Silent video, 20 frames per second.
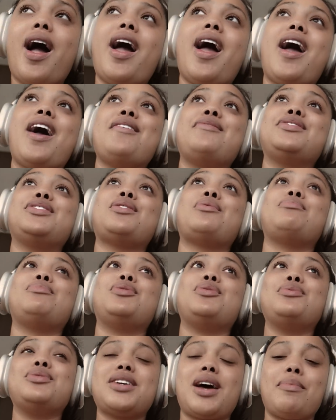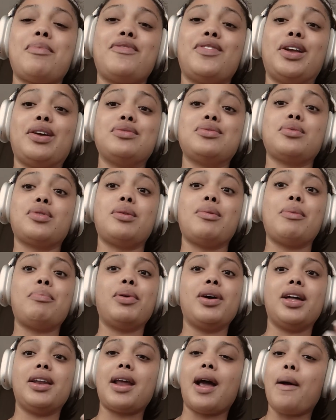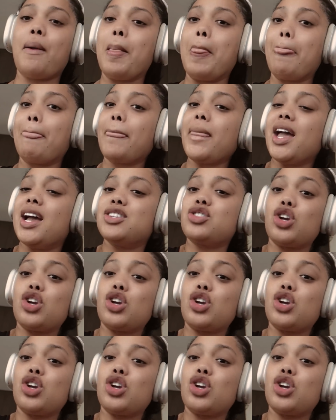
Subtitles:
have some new type of videos I'm going to be putting out. It's